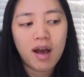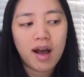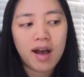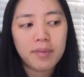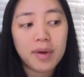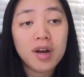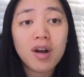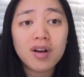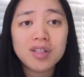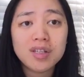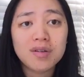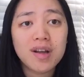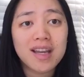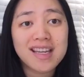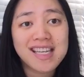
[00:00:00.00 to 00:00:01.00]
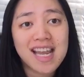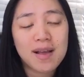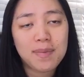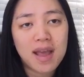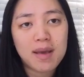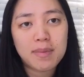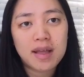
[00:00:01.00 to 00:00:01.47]
And also it can
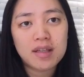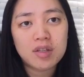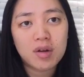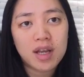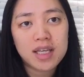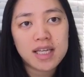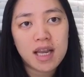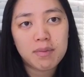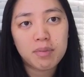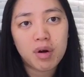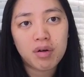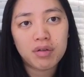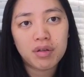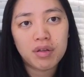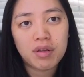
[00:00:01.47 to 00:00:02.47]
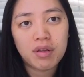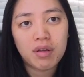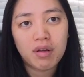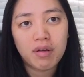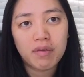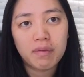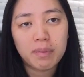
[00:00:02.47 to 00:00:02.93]
take payment. So it can take both
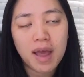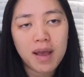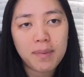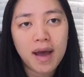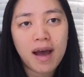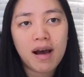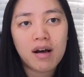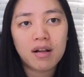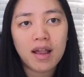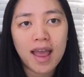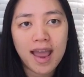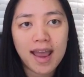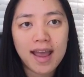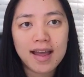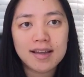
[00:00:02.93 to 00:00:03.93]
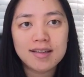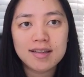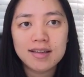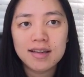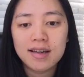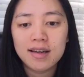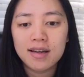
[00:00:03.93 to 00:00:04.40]
PayPal and
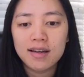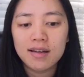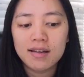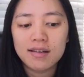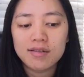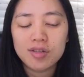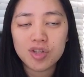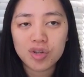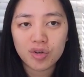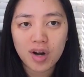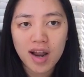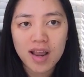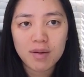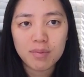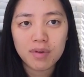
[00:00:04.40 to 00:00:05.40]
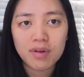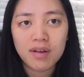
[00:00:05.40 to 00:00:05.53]
Stripe,